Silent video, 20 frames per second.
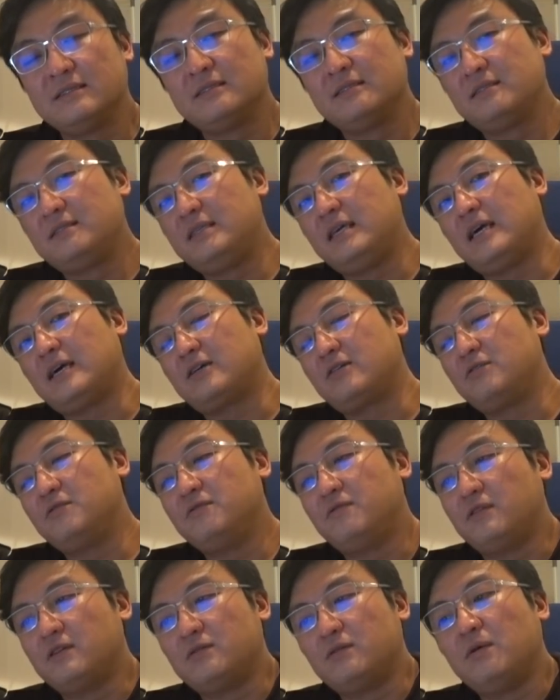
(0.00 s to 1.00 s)
Yeah, go
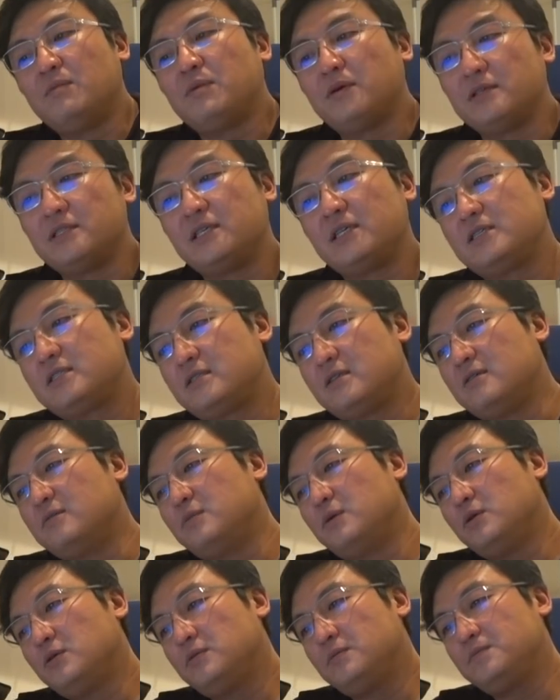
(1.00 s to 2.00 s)
for the 1.6
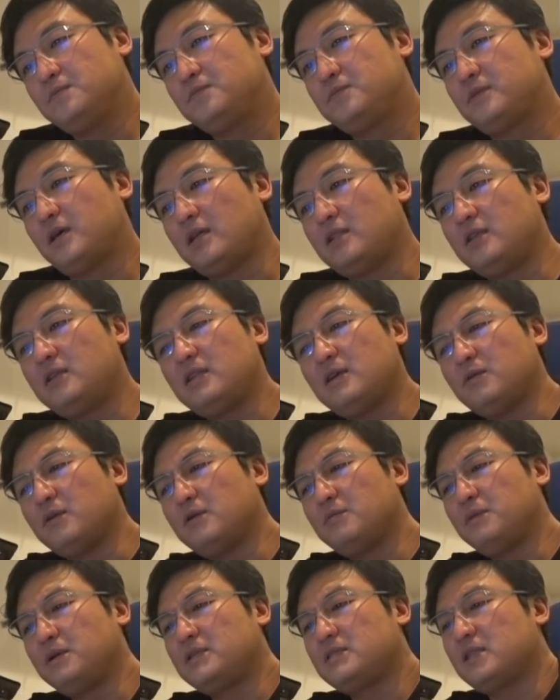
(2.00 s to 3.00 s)
turbo. I think that one
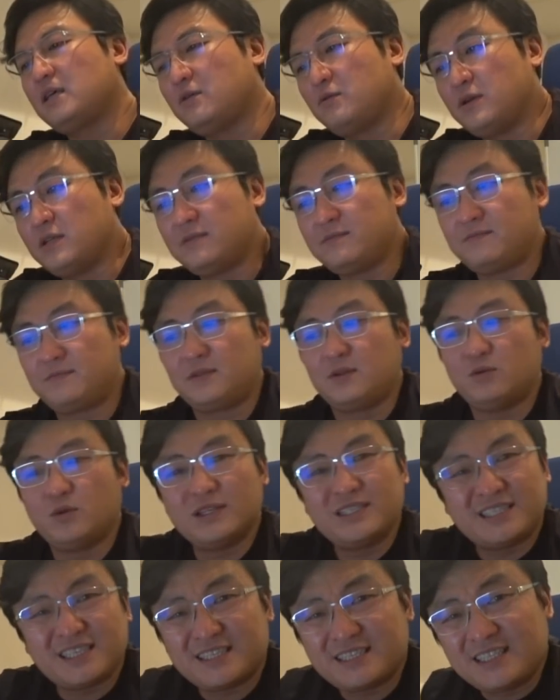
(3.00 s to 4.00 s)
makes like what,
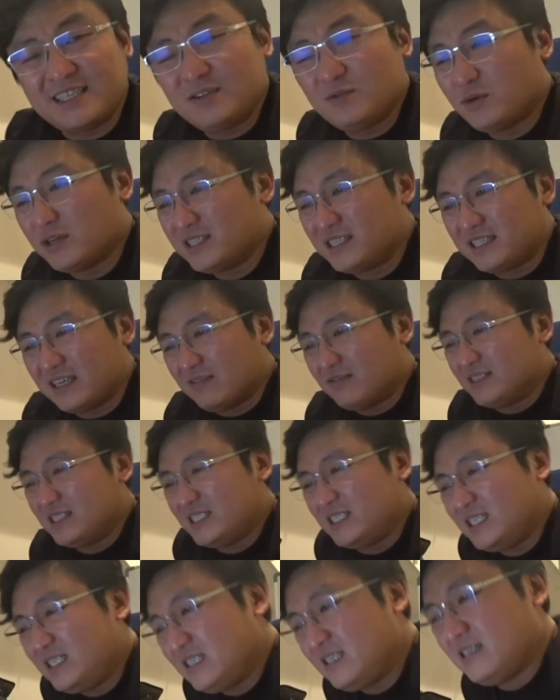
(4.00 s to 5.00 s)
160,
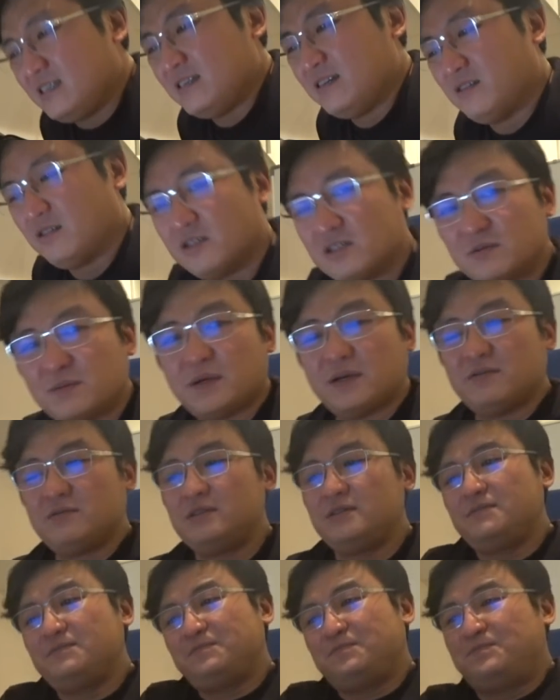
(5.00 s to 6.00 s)
170 horsepower,
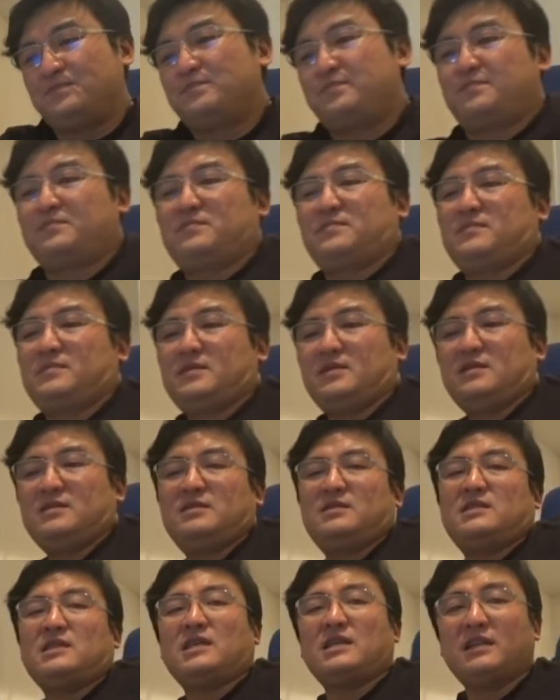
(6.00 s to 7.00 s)

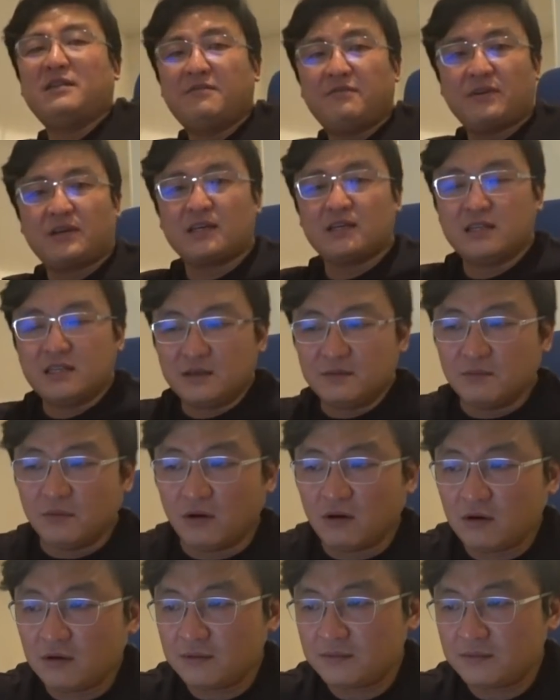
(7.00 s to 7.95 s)
significantly more.